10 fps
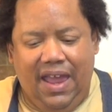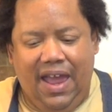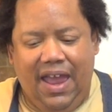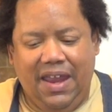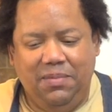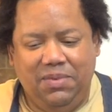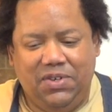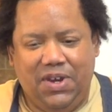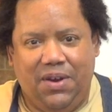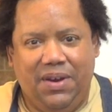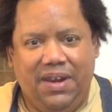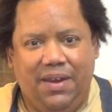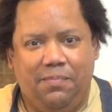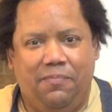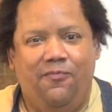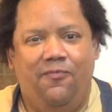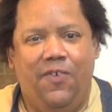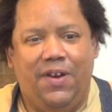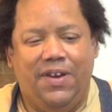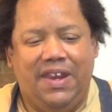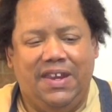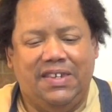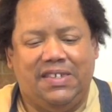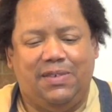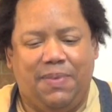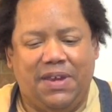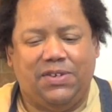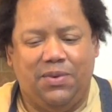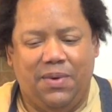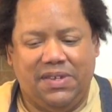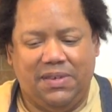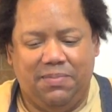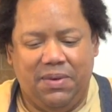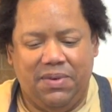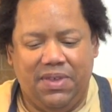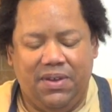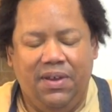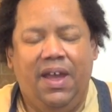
I am sharing a very special recipe with you.